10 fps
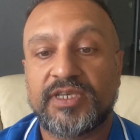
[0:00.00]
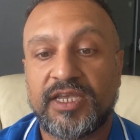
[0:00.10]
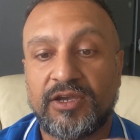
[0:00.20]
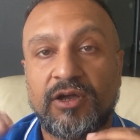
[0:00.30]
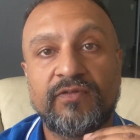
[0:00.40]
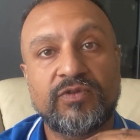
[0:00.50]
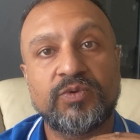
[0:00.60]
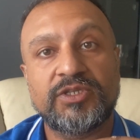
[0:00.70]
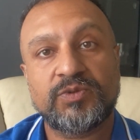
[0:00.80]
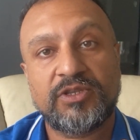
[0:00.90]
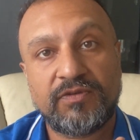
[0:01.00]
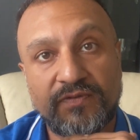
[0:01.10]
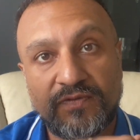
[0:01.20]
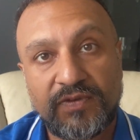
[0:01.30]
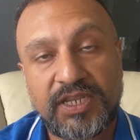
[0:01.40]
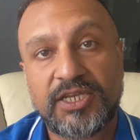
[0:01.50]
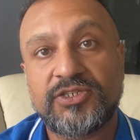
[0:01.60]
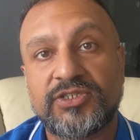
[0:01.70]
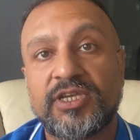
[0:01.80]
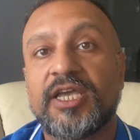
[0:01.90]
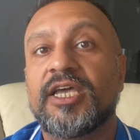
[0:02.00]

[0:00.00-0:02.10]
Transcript: and afterwards when you've finished,